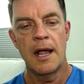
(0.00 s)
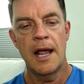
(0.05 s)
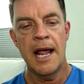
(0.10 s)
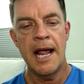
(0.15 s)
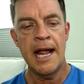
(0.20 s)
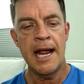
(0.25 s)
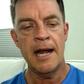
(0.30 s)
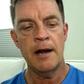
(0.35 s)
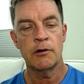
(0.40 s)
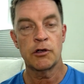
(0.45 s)

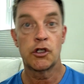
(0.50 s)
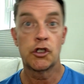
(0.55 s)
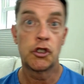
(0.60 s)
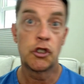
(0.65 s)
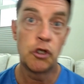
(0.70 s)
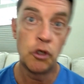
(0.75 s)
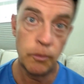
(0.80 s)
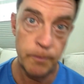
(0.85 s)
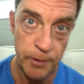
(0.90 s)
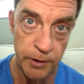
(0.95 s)
And I was
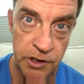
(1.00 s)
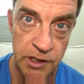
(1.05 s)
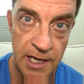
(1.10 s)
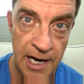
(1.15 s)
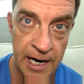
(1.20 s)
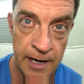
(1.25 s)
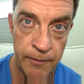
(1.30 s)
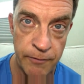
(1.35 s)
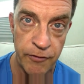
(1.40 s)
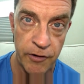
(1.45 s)
super
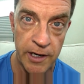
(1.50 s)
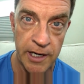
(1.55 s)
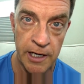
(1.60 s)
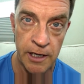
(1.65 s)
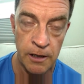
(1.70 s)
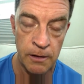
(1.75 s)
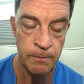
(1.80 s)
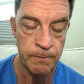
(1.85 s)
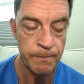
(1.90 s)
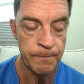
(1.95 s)
excited for
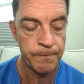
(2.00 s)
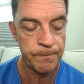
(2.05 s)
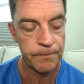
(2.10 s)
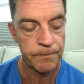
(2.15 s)
him.